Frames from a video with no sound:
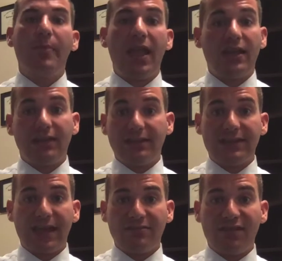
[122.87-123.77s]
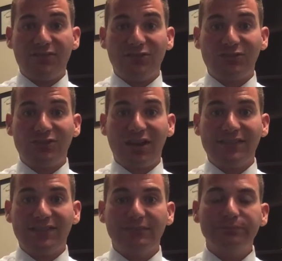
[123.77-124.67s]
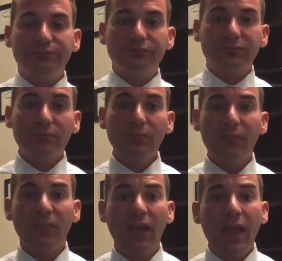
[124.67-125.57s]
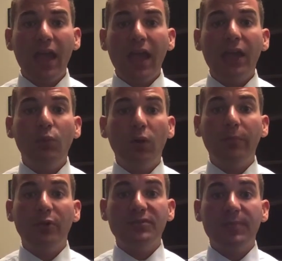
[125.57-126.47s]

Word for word: panic attack level distress. And what most